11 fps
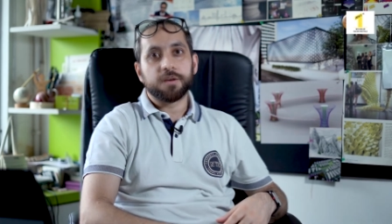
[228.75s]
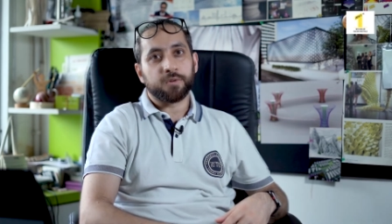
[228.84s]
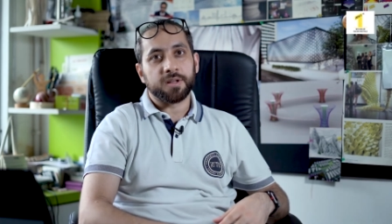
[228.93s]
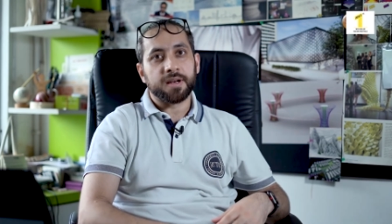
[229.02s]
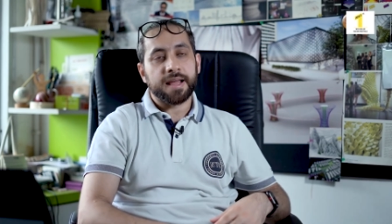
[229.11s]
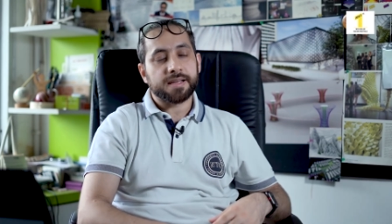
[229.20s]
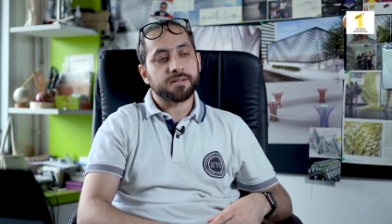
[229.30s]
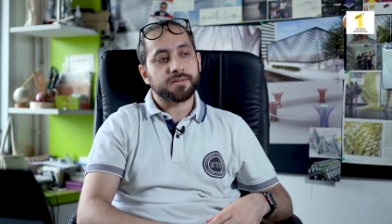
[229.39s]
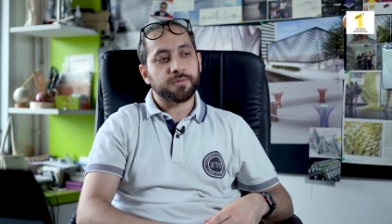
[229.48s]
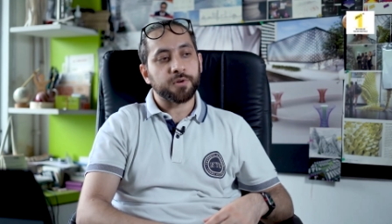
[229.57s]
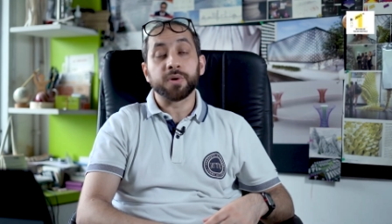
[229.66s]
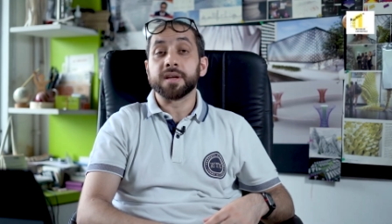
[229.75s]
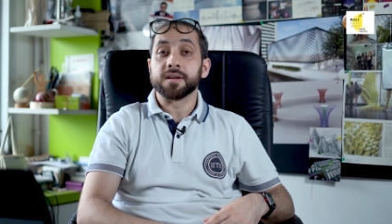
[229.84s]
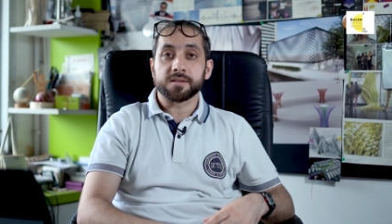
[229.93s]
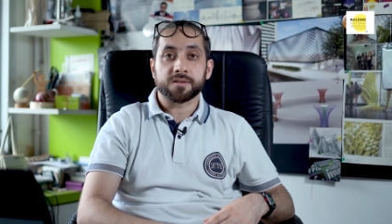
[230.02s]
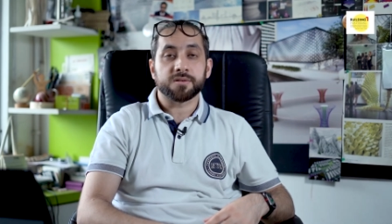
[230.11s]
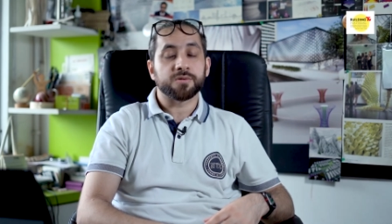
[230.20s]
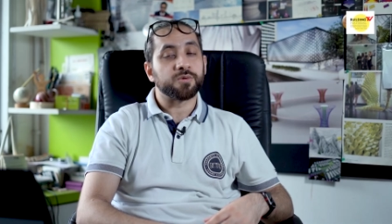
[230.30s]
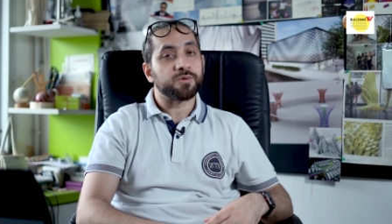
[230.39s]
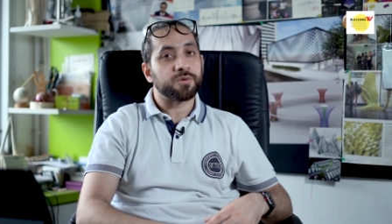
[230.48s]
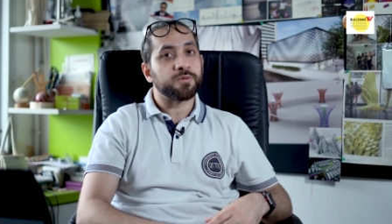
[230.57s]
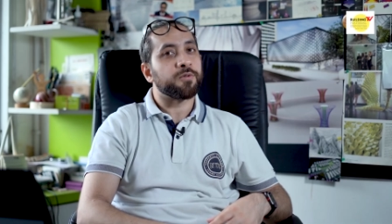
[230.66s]
for the next few years
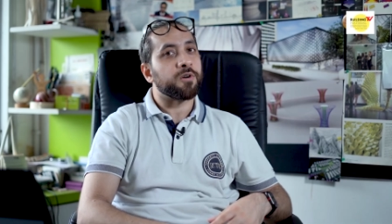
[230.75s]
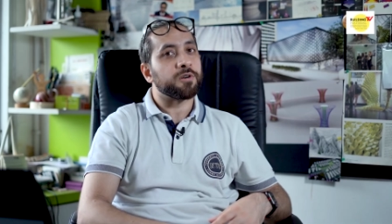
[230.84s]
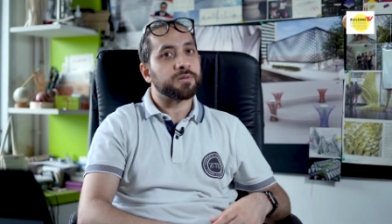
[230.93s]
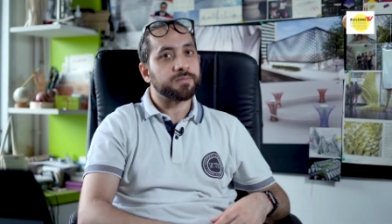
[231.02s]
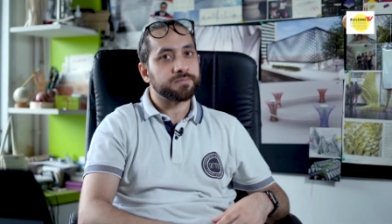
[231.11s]
to, to follow.